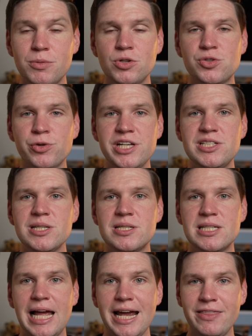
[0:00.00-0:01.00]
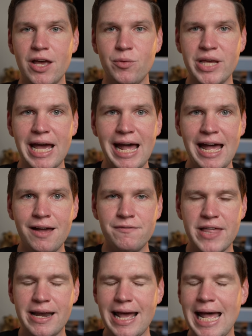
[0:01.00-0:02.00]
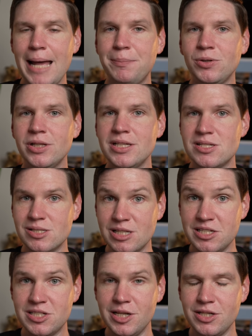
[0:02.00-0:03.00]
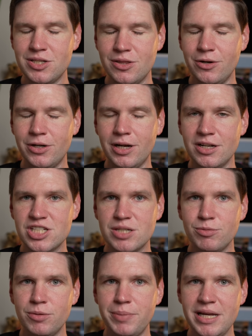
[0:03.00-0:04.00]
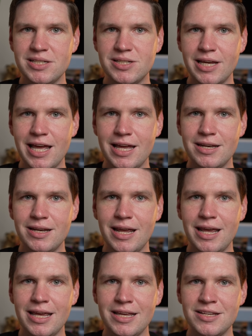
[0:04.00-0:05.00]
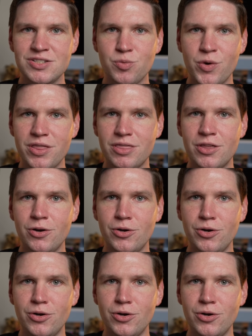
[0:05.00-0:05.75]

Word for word: most recent sign that we have that Apple is listening to their customer base again is with their